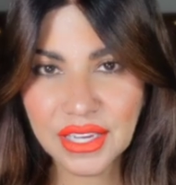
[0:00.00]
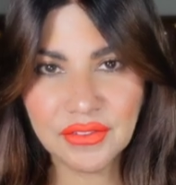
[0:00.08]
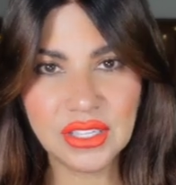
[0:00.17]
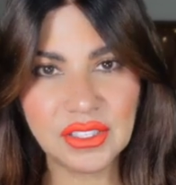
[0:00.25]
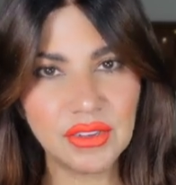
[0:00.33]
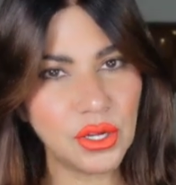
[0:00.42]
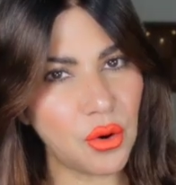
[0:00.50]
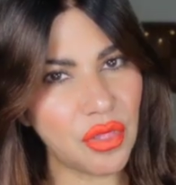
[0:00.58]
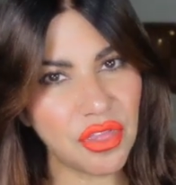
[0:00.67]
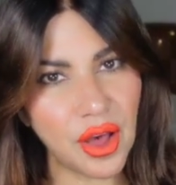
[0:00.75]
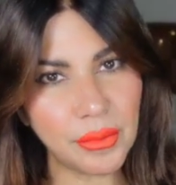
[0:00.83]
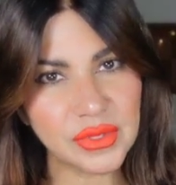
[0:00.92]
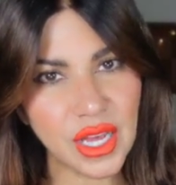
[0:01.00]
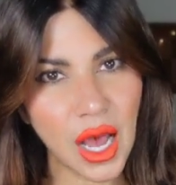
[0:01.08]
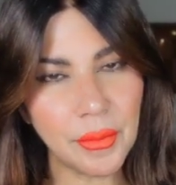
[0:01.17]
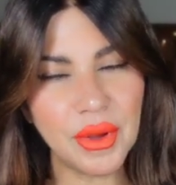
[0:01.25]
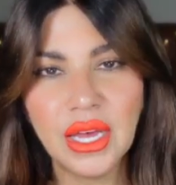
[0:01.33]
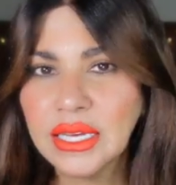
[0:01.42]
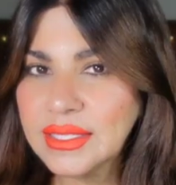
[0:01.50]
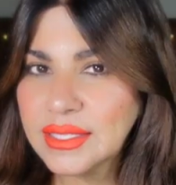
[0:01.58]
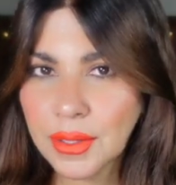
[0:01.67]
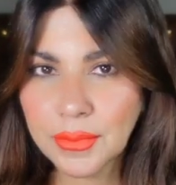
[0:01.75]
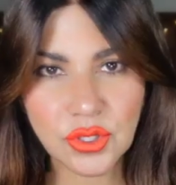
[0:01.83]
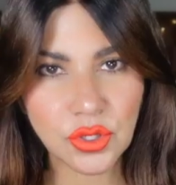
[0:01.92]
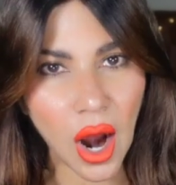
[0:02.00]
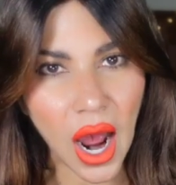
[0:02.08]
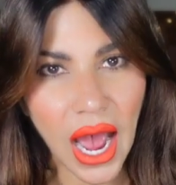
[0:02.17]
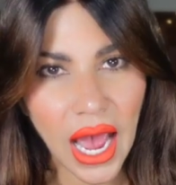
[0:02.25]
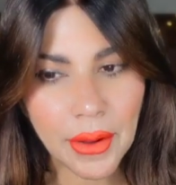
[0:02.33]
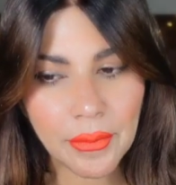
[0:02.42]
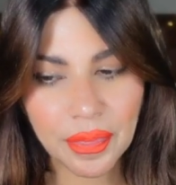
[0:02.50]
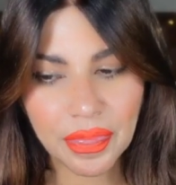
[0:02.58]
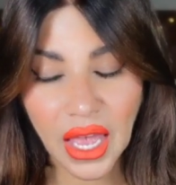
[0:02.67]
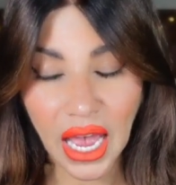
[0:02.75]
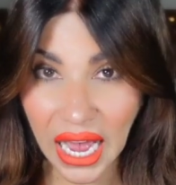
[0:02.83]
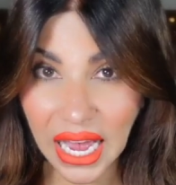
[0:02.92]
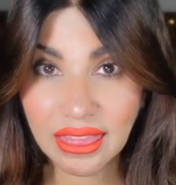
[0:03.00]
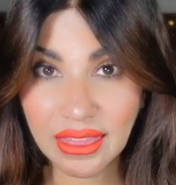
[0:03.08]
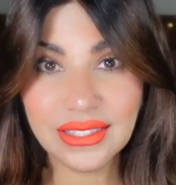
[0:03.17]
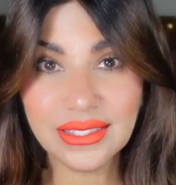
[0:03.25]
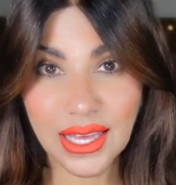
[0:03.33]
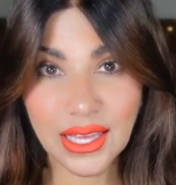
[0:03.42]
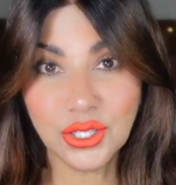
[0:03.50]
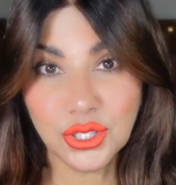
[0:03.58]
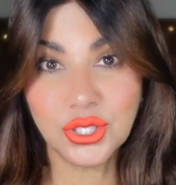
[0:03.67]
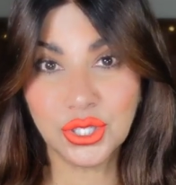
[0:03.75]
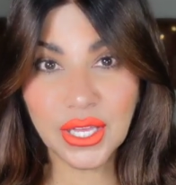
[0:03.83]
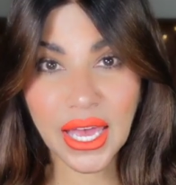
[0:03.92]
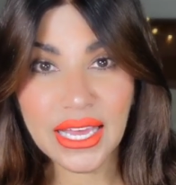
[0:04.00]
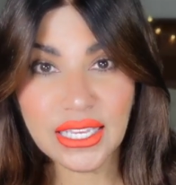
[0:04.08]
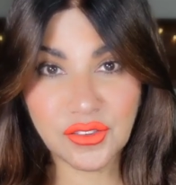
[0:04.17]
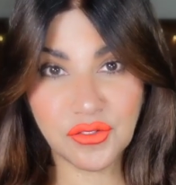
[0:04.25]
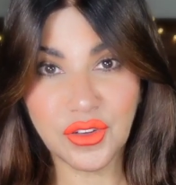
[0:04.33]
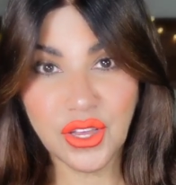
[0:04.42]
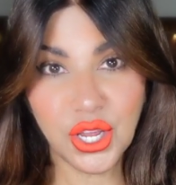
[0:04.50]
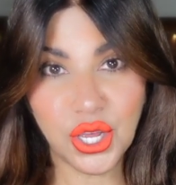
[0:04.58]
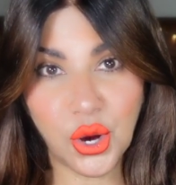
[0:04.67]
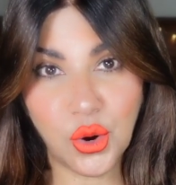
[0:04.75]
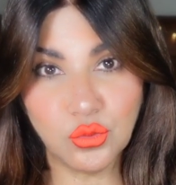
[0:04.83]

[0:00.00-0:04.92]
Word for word: give this video a thumbs up, subscribe, and let's get into today's video.